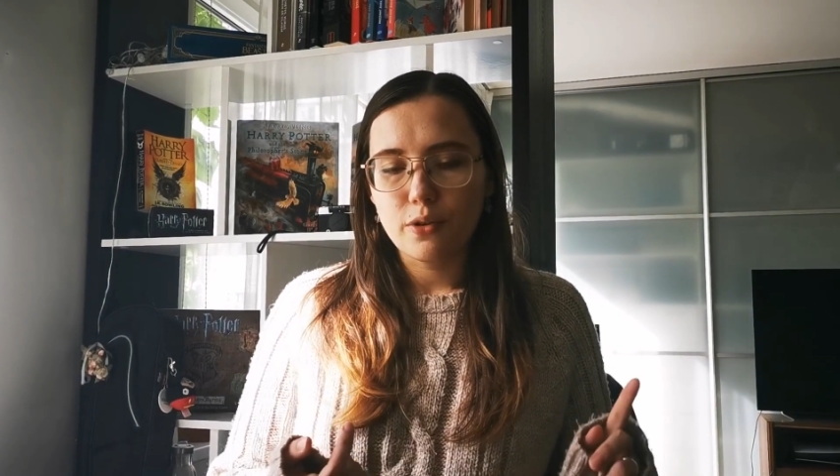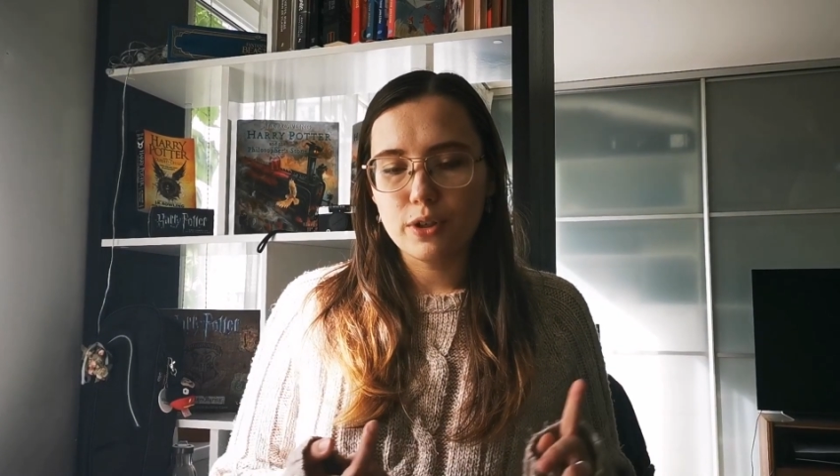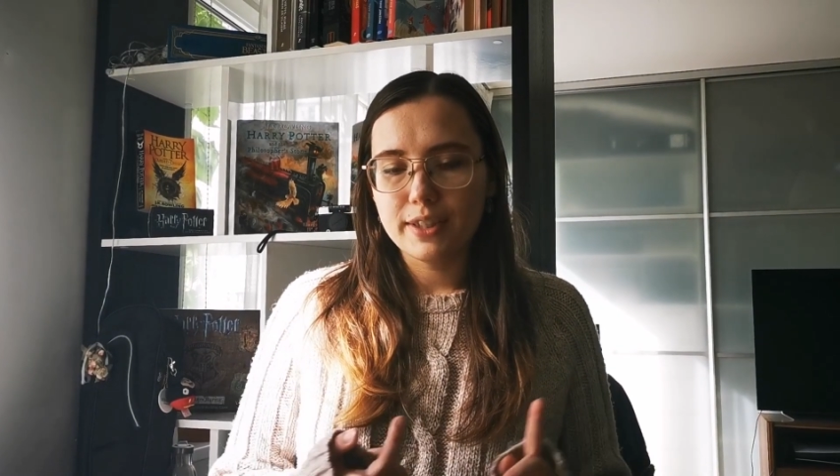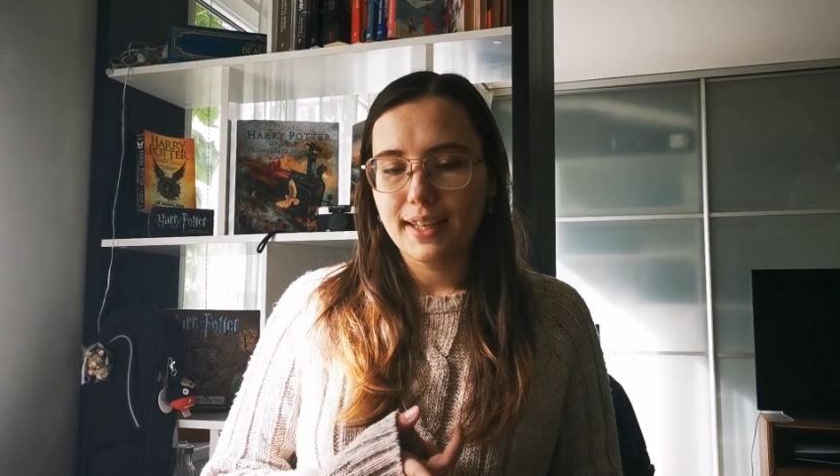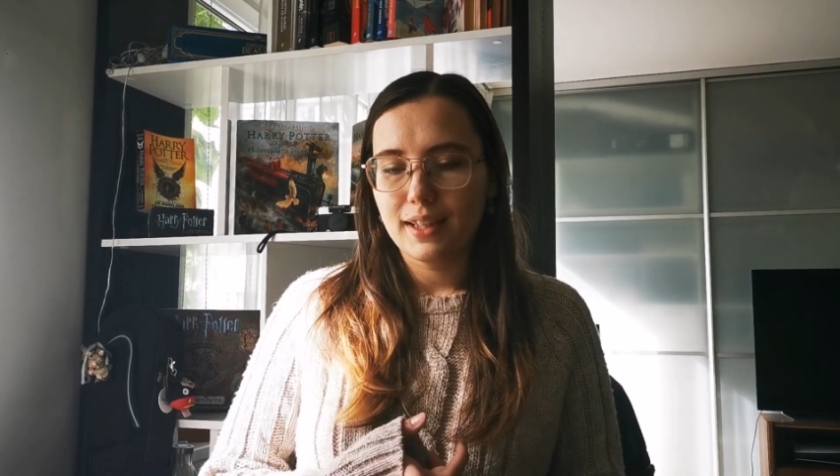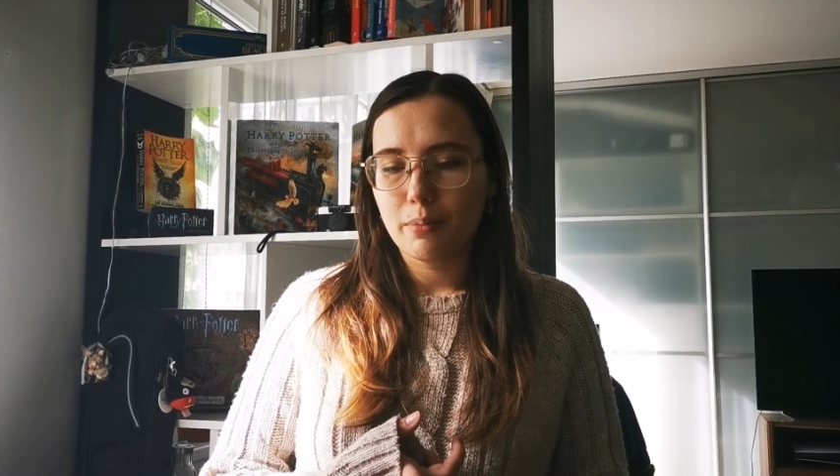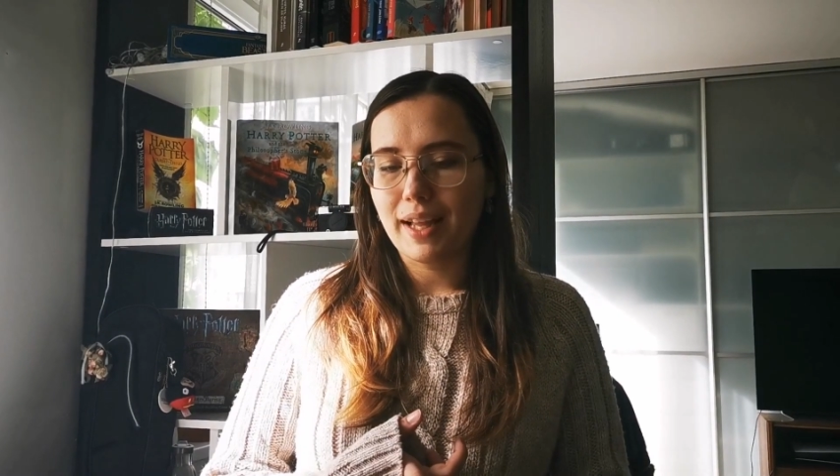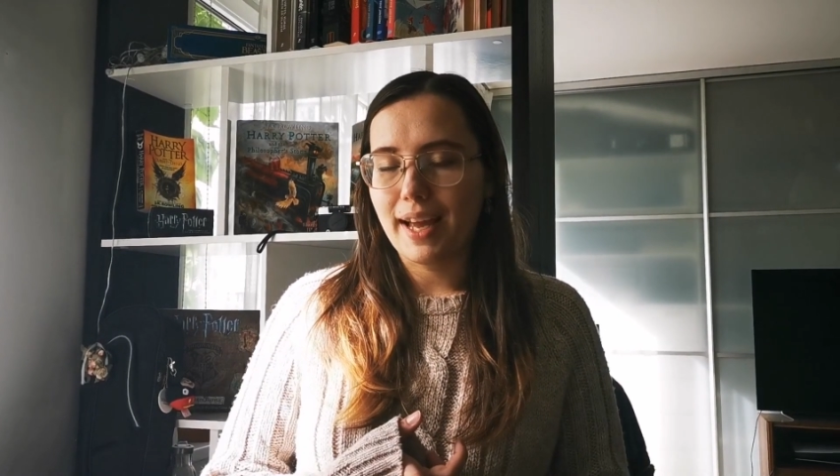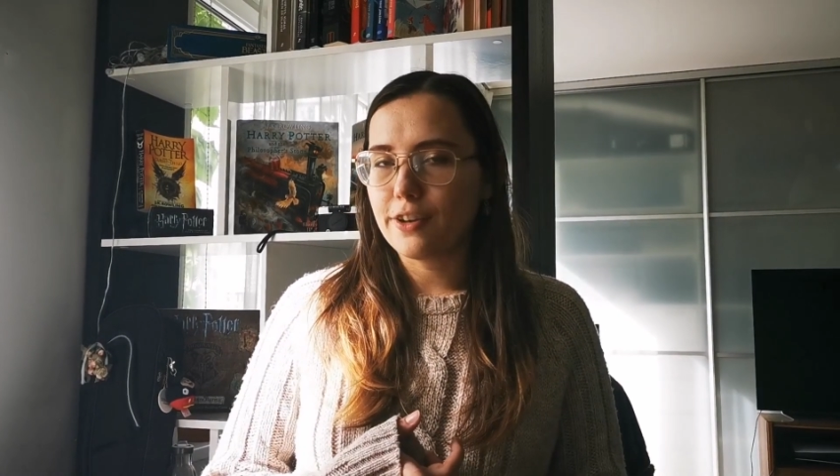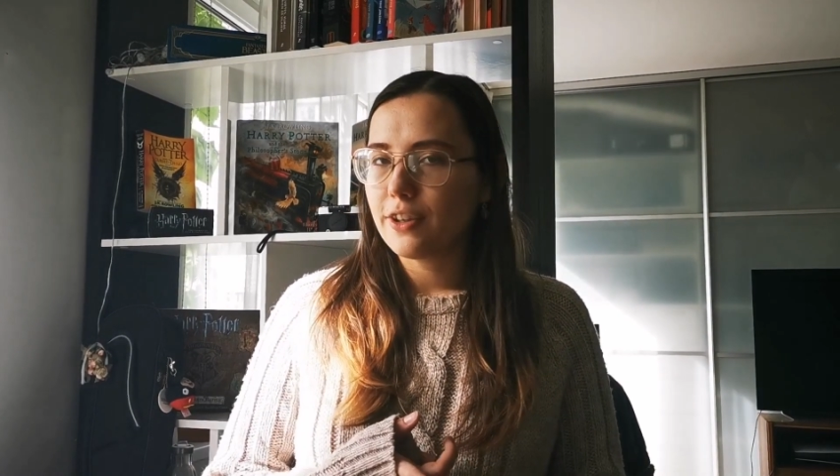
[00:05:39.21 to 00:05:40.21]
or daily
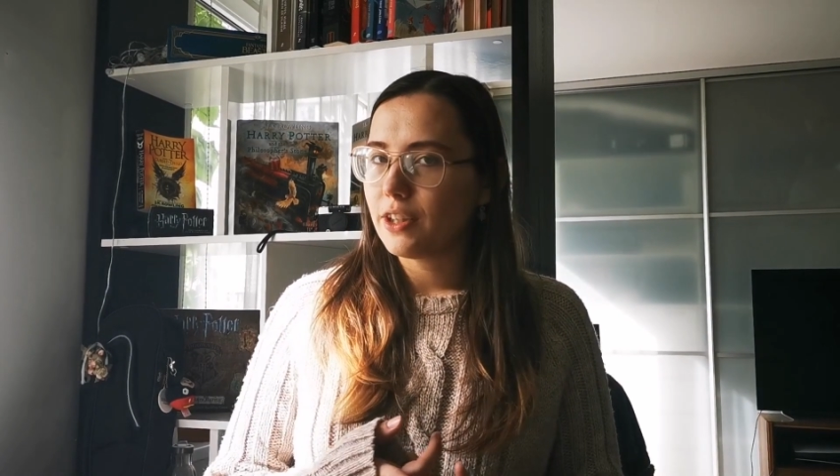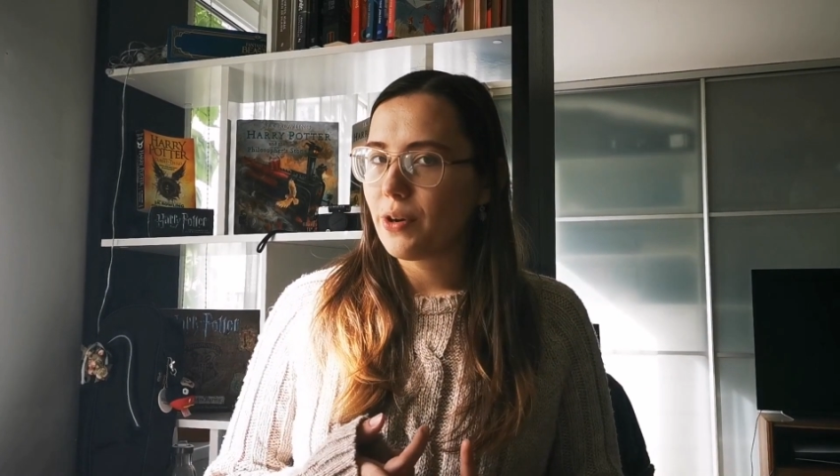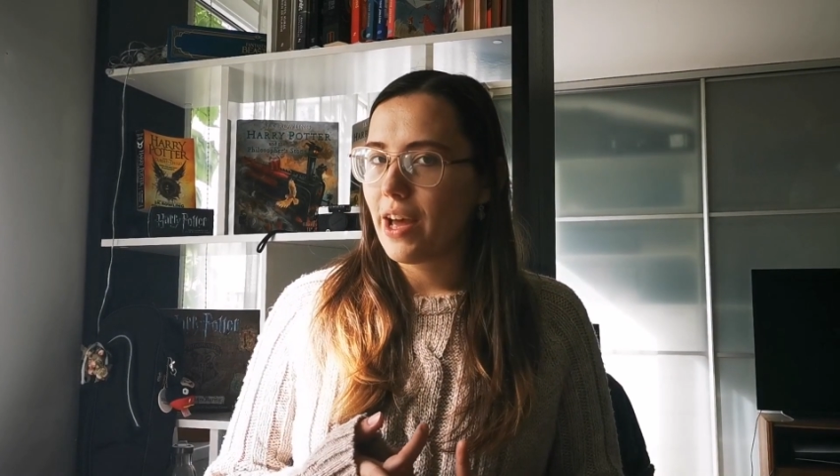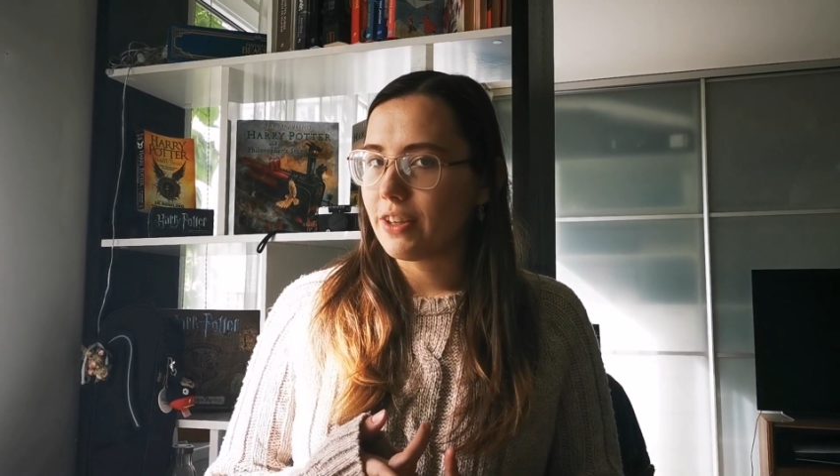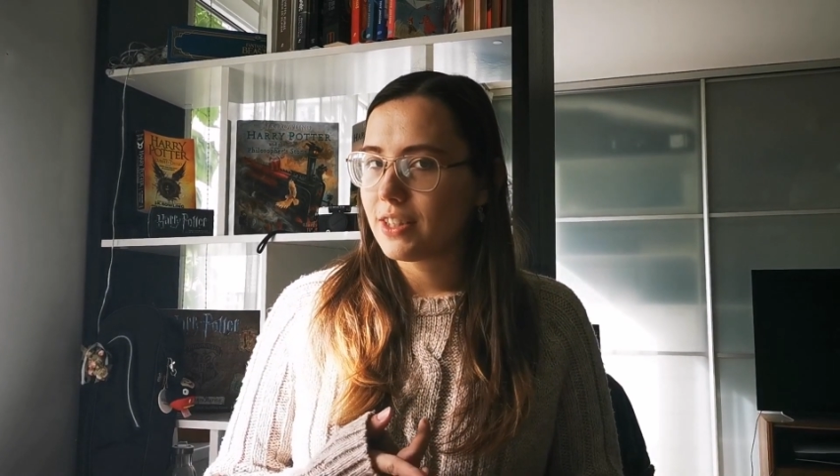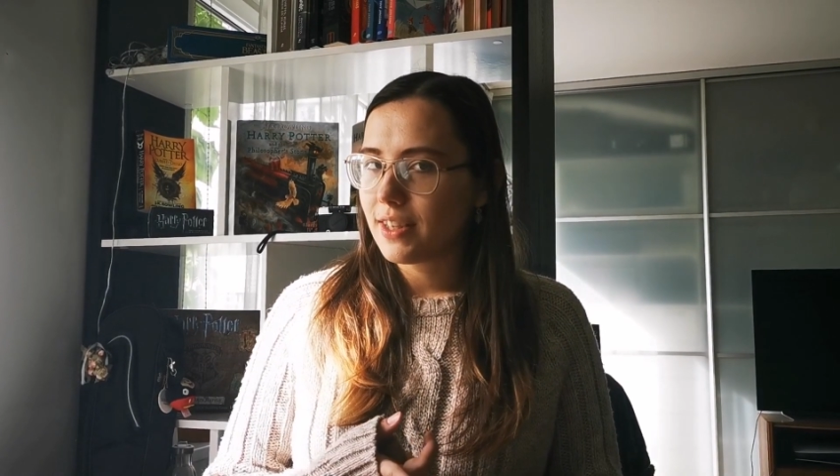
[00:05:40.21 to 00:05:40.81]
planner and you have a